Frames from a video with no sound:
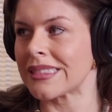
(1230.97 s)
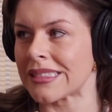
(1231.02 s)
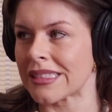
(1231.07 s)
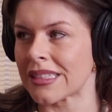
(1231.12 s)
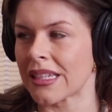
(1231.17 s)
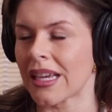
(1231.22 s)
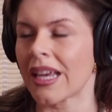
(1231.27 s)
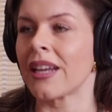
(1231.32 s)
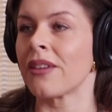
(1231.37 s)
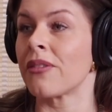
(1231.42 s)

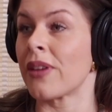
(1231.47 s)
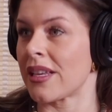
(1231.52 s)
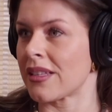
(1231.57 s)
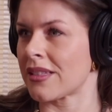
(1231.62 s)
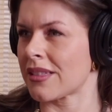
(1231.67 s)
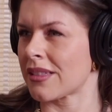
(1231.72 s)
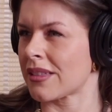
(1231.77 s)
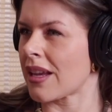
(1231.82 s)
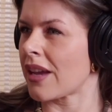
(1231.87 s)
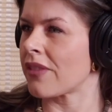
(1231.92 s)

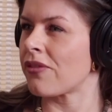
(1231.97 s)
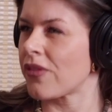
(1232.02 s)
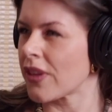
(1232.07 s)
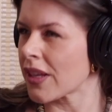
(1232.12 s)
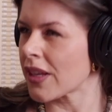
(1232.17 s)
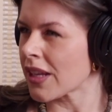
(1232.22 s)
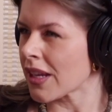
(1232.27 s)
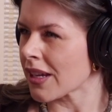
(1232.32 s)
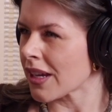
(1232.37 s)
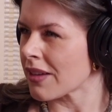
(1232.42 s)
anyways, I feel
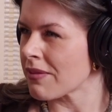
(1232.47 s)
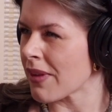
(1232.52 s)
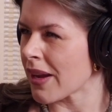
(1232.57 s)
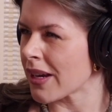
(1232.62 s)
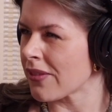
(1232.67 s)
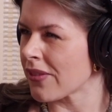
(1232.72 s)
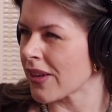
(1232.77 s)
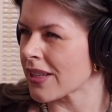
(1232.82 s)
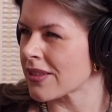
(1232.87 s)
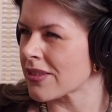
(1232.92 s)
like I might
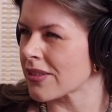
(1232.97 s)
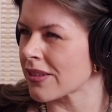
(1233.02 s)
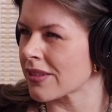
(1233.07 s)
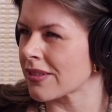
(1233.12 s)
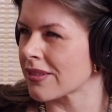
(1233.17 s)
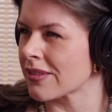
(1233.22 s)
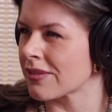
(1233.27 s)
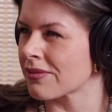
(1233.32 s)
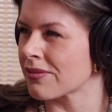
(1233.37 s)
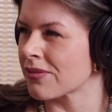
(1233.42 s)
have answered
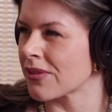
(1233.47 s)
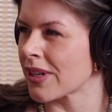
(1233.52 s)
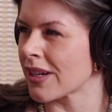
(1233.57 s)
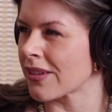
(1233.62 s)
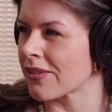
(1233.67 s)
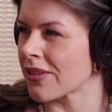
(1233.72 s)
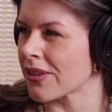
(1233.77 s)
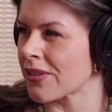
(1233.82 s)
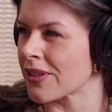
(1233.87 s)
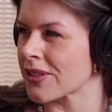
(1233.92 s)

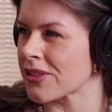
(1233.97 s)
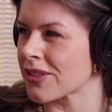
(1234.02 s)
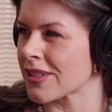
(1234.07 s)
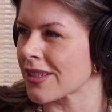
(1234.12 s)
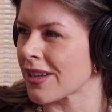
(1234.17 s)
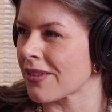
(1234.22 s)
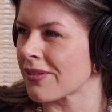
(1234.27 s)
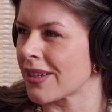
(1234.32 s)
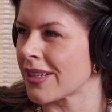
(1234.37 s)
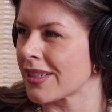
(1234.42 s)
whatever question
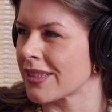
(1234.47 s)
that was.